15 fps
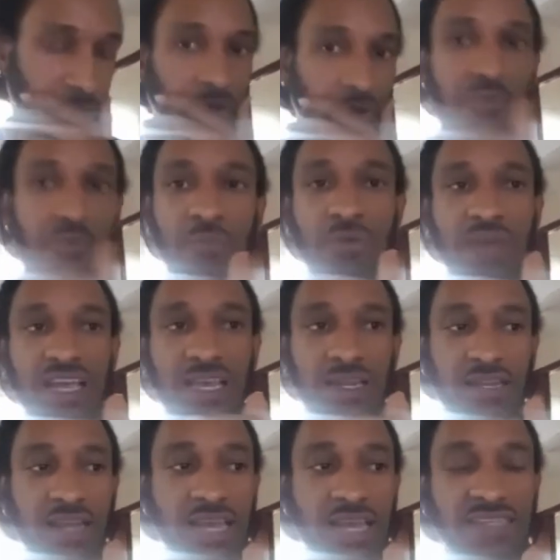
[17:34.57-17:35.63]
Remember back in
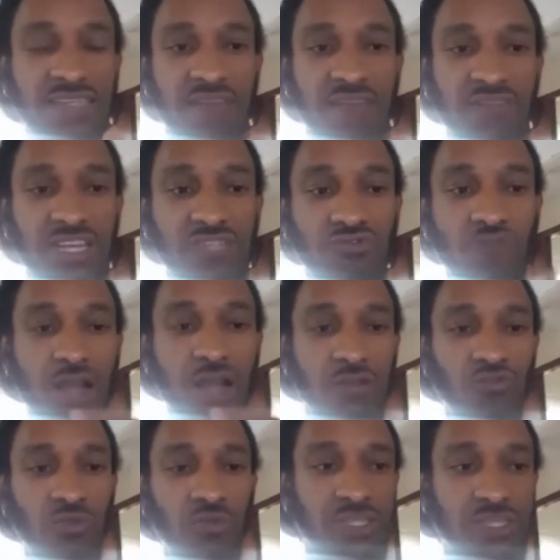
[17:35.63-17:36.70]
the days you have these rock
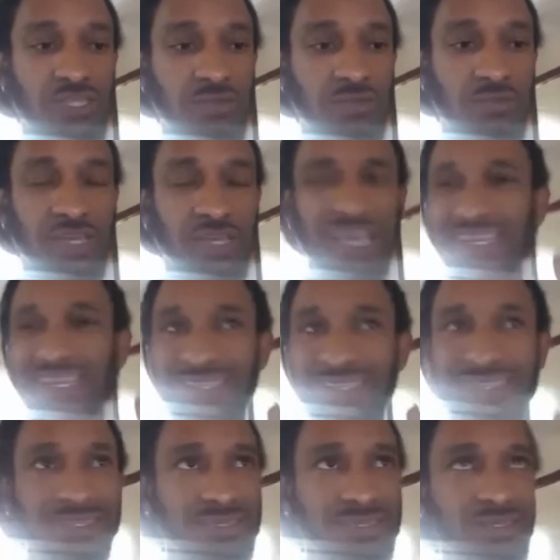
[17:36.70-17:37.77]
groups.
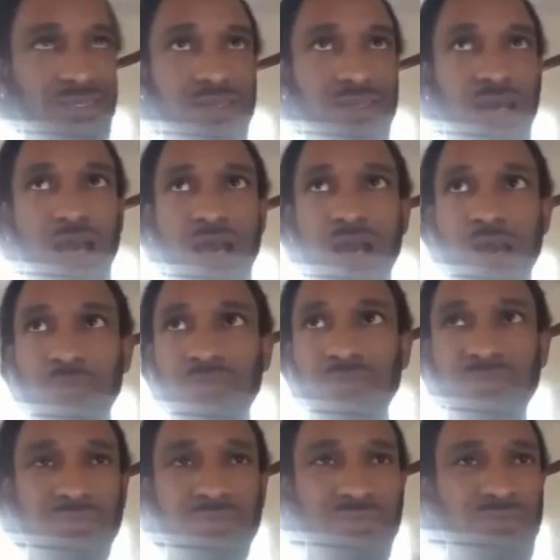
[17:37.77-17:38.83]
Kiss.
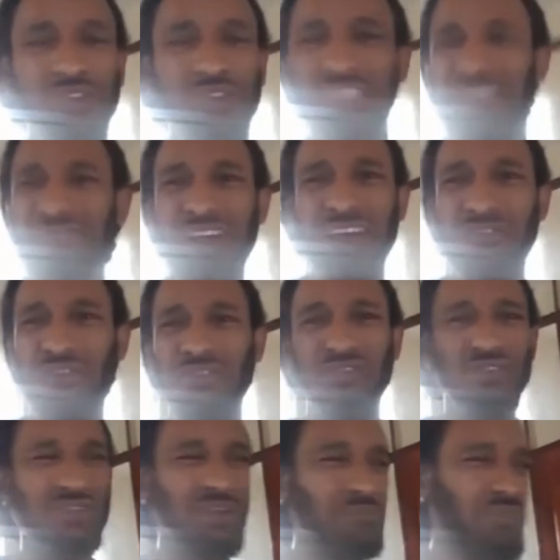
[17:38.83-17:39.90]
Whatever. I don't
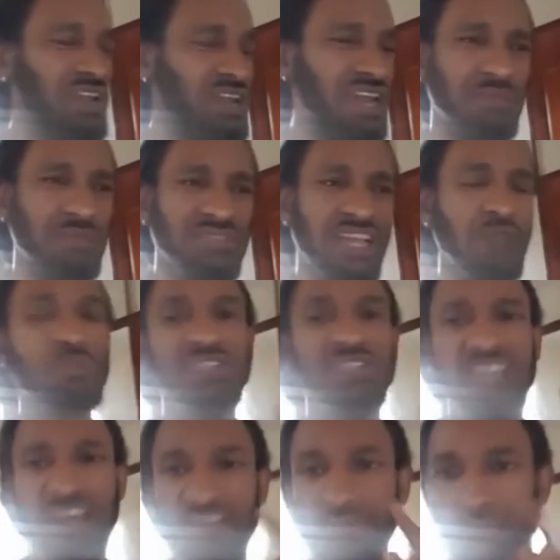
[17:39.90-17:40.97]
know them the names that way, but
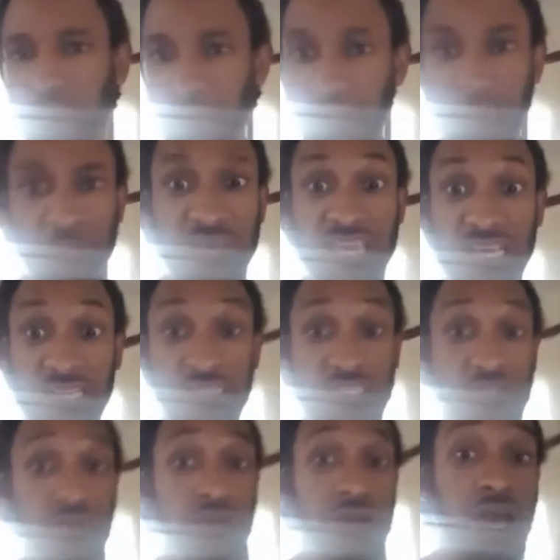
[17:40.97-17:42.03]
you have the Beatles
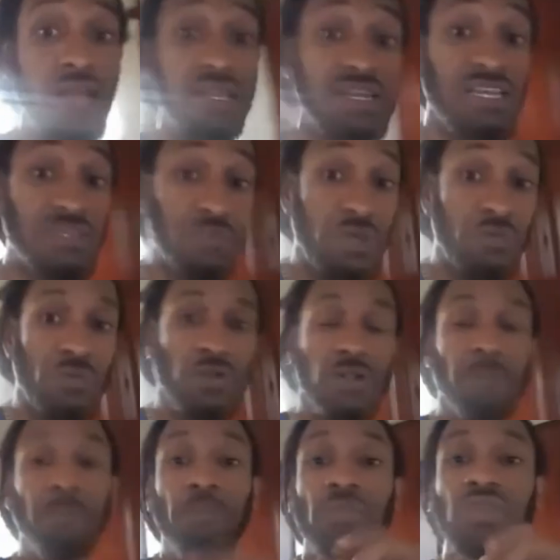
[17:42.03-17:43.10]
too. All of these people.
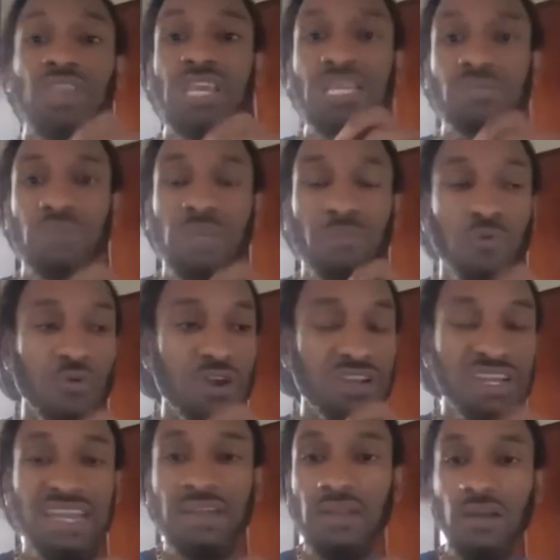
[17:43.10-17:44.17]
These people were
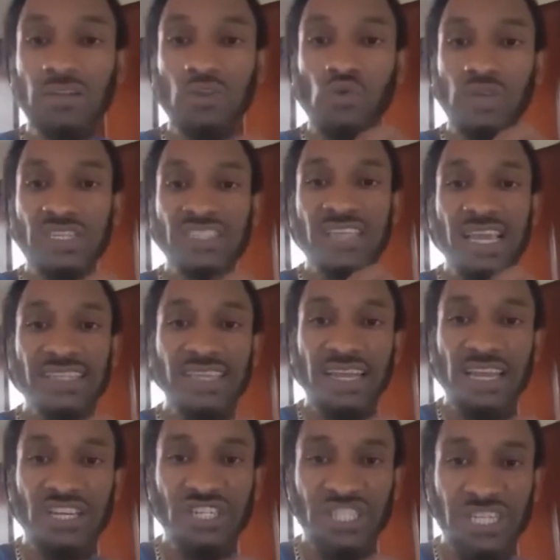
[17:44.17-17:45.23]
doing
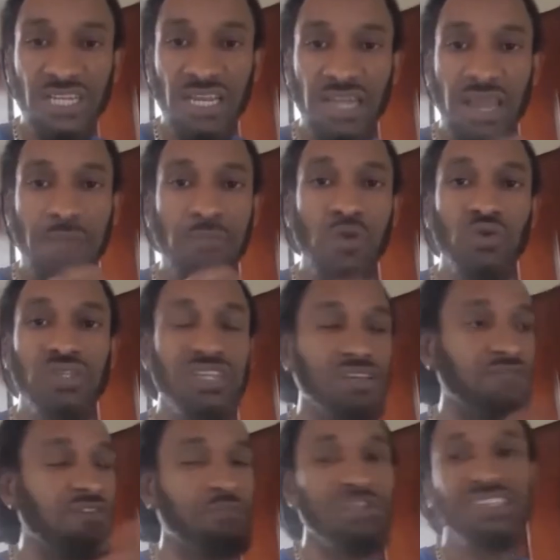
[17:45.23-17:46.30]
satanic shit in their music from the